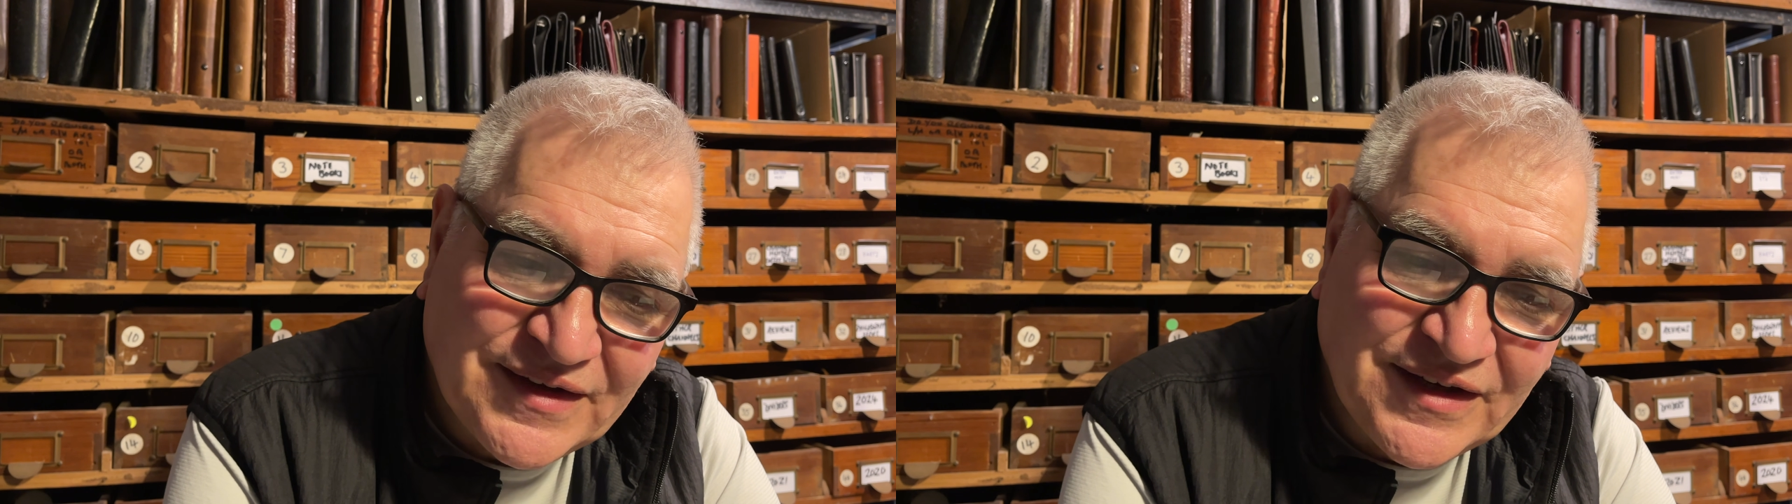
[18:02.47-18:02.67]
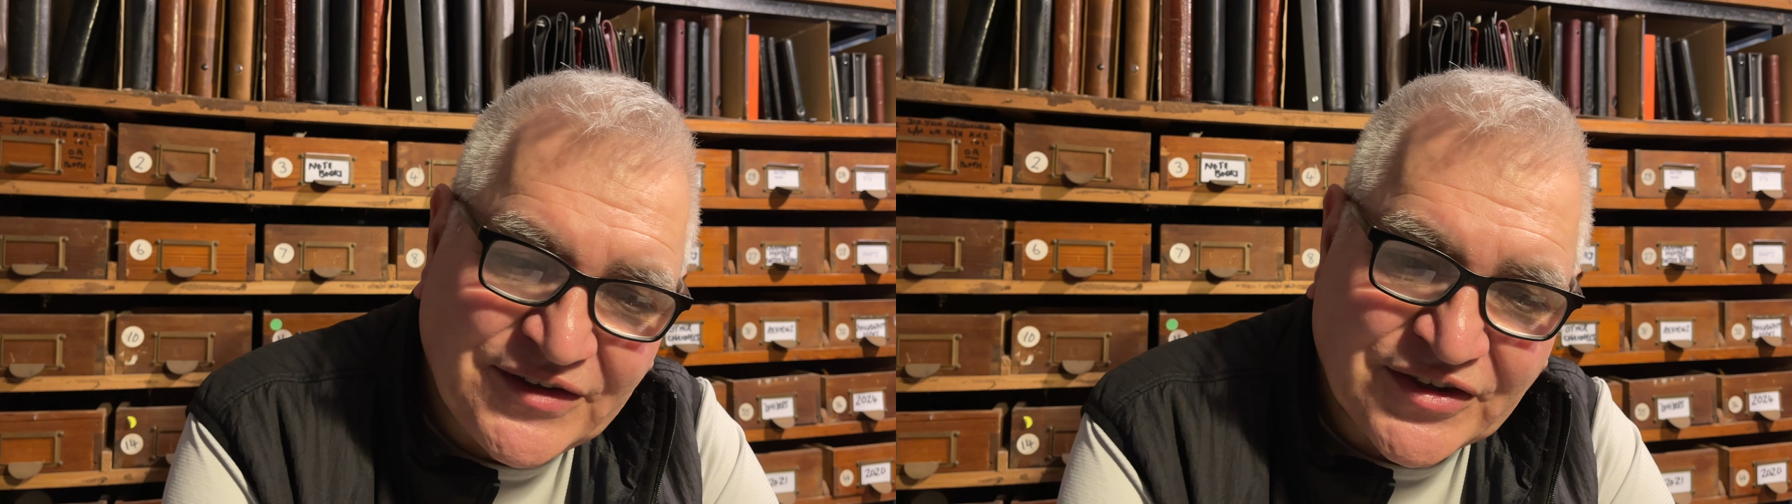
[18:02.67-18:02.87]

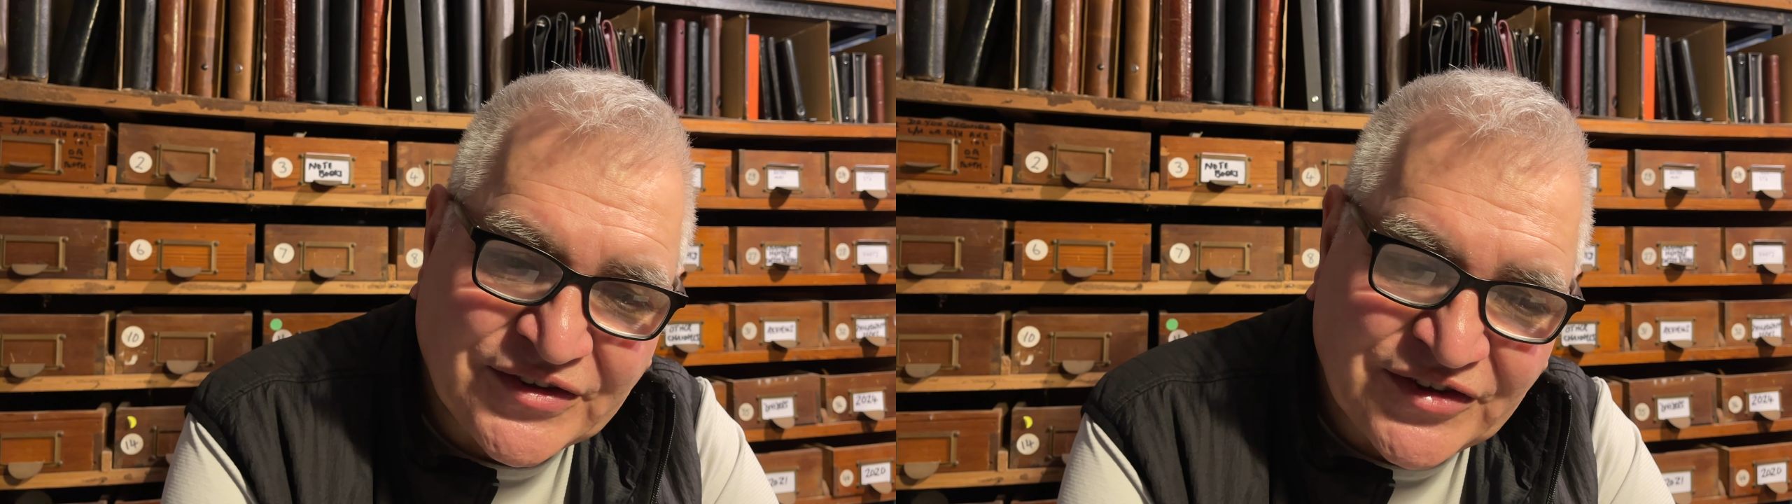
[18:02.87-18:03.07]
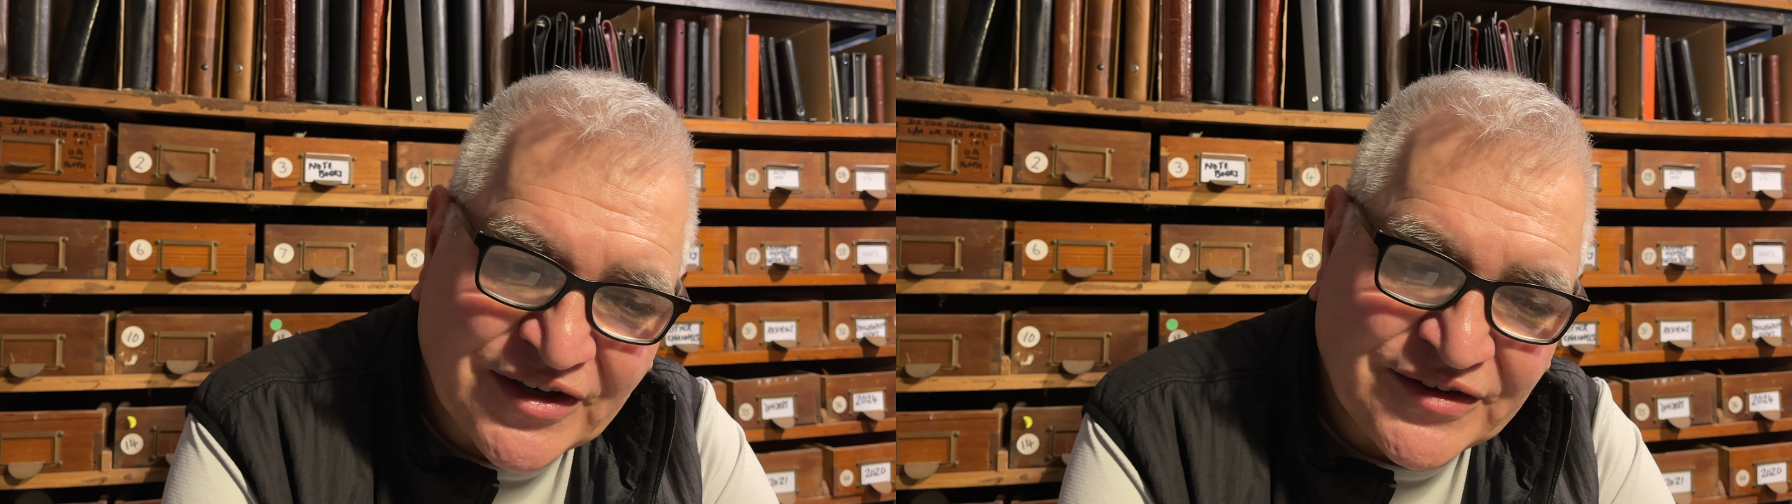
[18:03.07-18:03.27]
is
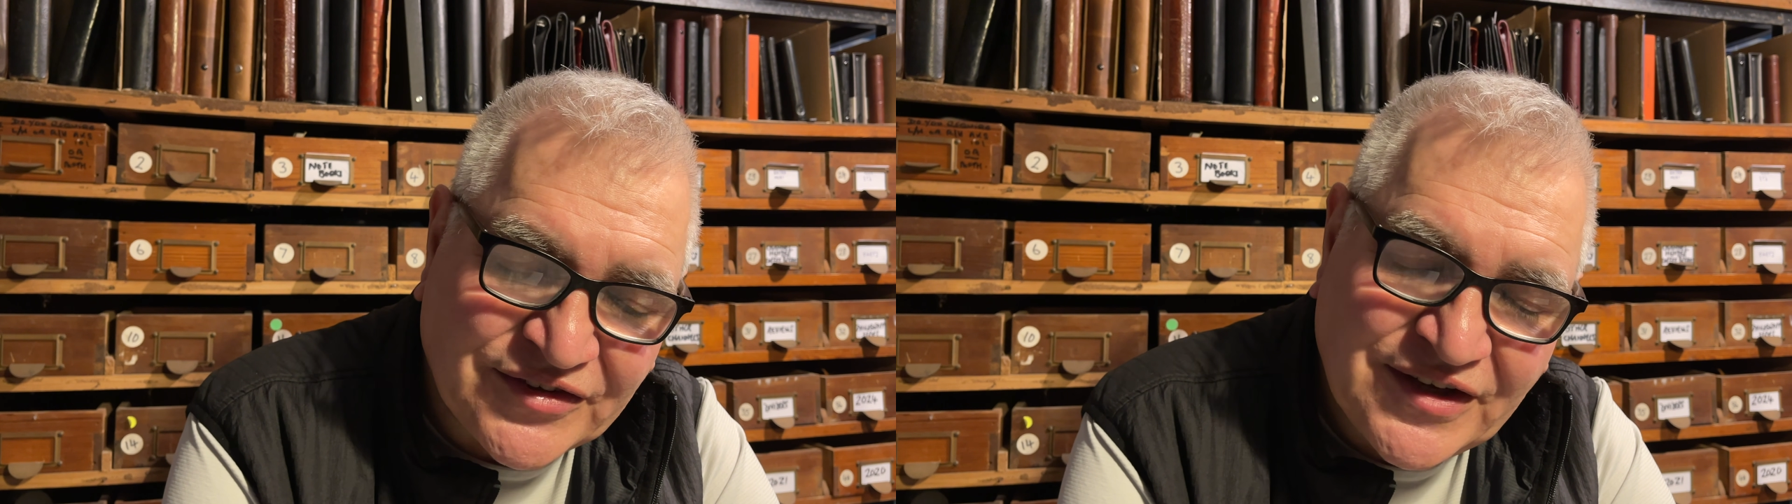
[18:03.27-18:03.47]
concerned,